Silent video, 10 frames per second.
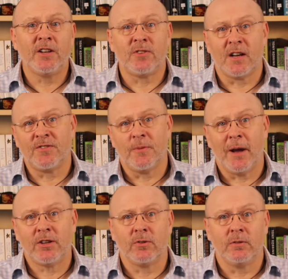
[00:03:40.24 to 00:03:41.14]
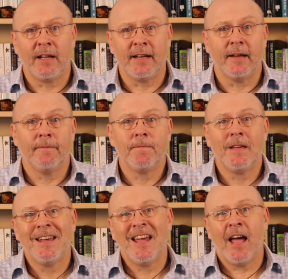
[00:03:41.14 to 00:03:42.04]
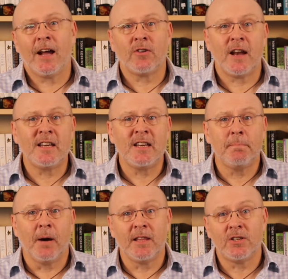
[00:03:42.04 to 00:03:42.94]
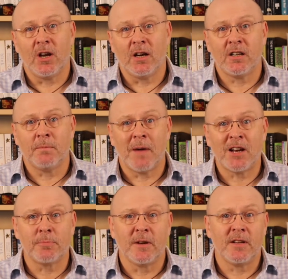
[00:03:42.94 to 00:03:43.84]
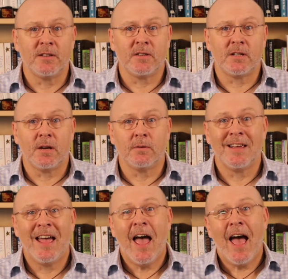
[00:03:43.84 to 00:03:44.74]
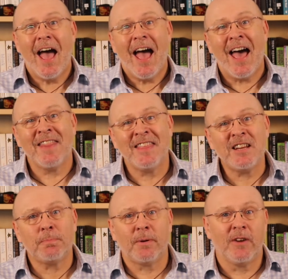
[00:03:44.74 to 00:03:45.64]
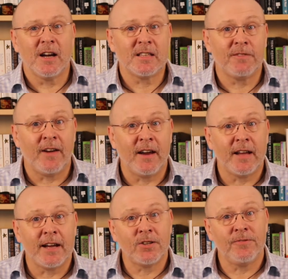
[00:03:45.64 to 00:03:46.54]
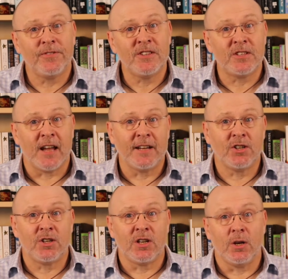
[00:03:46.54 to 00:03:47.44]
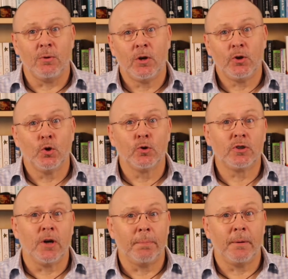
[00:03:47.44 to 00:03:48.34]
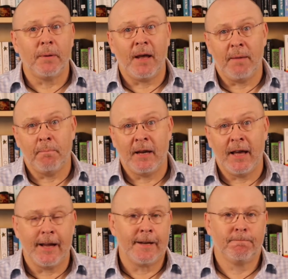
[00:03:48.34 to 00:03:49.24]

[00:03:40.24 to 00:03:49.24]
Transformational Leader, accredited by the Chartered Management Institute. And this provides the foundation for stage two, your top-up MBA.